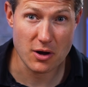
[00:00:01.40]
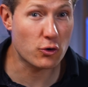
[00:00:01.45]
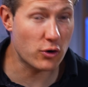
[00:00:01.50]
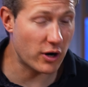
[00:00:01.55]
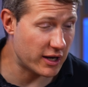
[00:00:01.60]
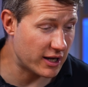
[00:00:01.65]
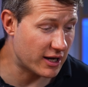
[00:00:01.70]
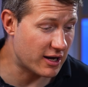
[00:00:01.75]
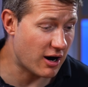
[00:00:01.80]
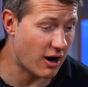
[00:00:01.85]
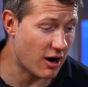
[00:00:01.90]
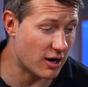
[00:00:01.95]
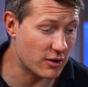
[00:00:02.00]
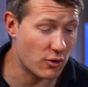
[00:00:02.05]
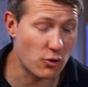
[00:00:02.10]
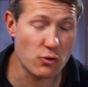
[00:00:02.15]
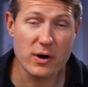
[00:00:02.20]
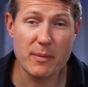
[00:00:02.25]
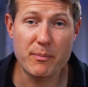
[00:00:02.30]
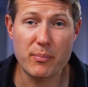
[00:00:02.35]
credit card
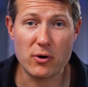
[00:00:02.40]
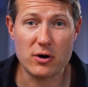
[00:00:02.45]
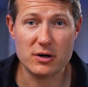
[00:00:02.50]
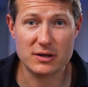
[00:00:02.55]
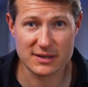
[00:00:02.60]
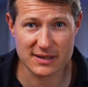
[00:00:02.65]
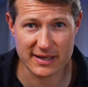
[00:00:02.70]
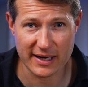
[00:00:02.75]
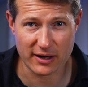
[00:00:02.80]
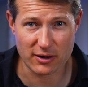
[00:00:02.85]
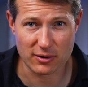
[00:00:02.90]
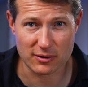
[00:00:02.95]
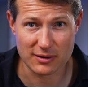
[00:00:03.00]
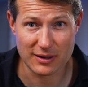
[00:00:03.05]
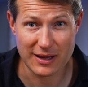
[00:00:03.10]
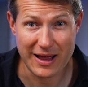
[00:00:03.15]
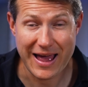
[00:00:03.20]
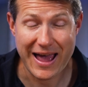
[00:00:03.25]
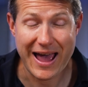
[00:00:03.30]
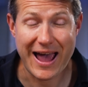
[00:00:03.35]
report cycle,
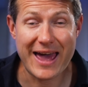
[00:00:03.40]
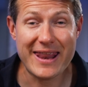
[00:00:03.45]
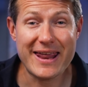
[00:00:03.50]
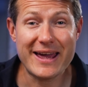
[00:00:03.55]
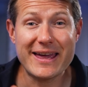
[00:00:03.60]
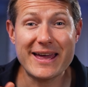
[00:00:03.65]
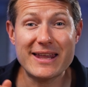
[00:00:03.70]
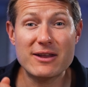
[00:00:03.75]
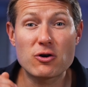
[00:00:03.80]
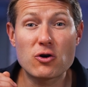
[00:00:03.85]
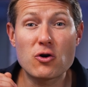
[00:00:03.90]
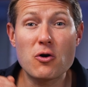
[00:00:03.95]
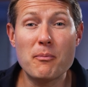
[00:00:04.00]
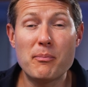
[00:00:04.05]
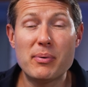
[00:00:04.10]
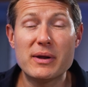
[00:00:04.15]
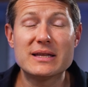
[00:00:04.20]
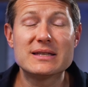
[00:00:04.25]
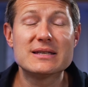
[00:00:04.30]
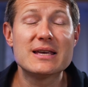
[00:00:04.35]
and I get a
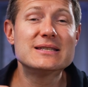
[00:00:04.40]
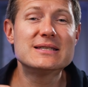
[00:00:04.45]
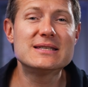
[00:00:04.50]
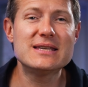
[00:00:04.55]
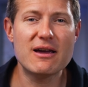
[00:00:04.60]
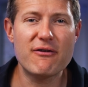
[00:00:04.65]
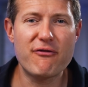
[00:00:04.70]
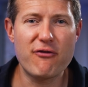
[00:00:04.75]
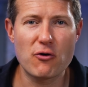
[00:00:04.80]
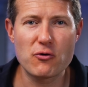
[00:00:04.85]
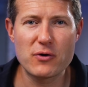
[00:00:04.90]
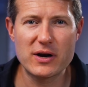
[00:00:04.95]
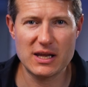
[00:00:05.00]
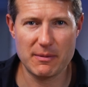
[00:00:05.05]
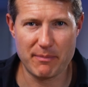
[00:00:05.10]
complete CFO ready